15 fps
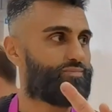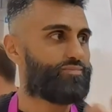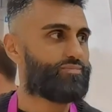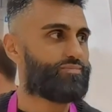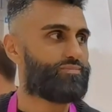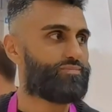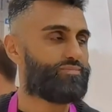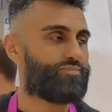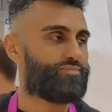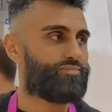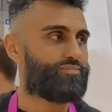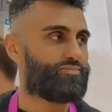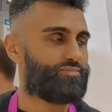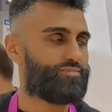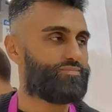
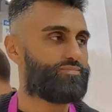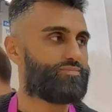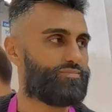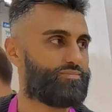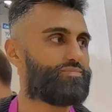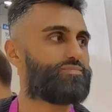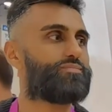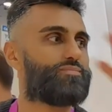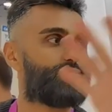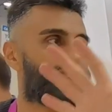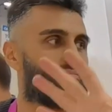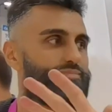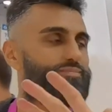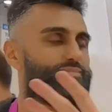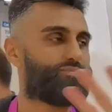
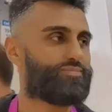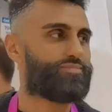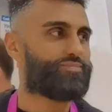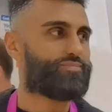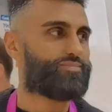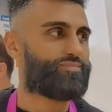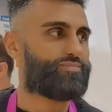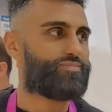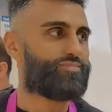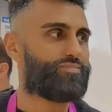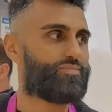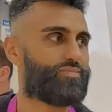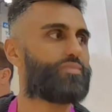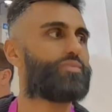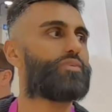[no speech]